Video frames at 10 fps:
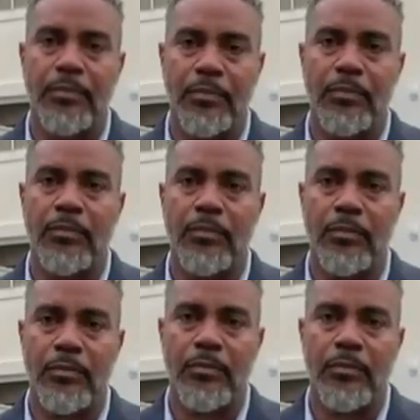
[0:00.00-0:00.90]

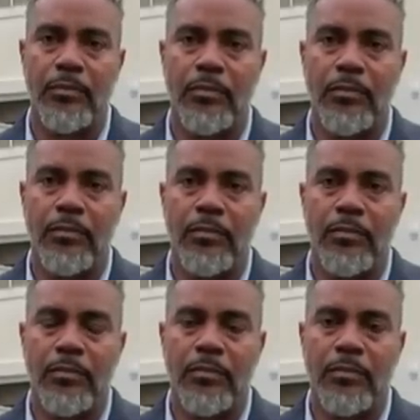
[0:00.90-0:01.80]

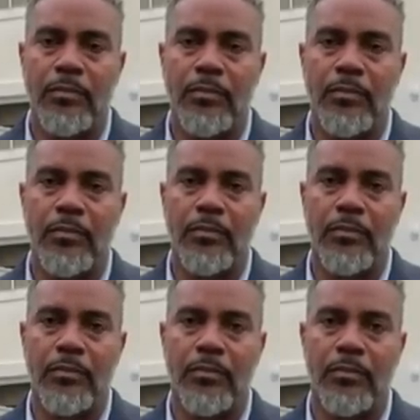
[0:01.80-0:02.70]

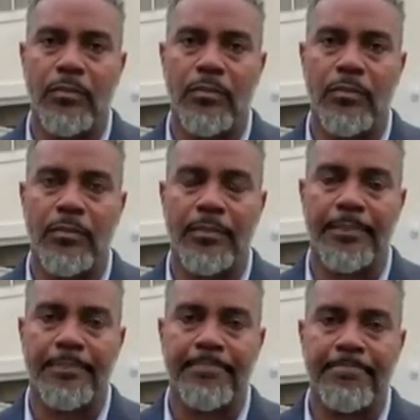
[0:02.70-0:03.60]

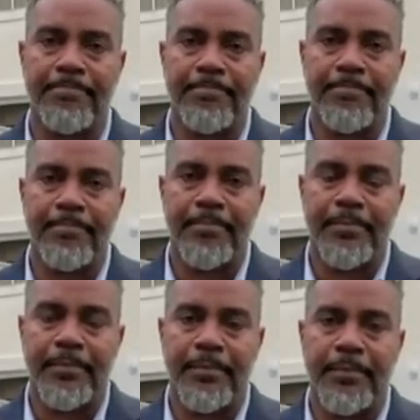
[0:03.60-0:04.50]

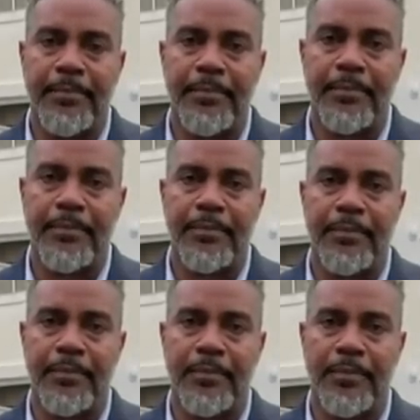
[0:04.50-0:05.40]

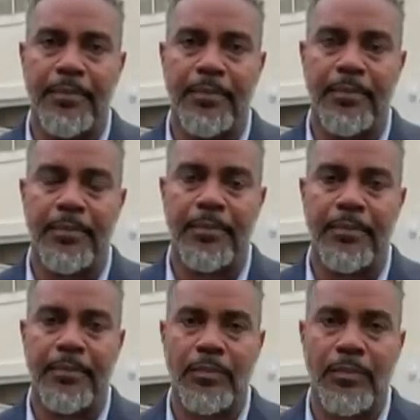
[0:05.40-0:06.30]

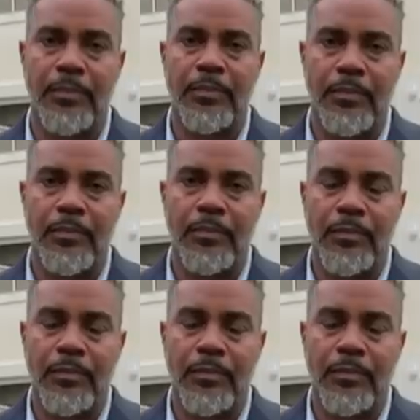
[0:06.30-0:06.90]
(silent)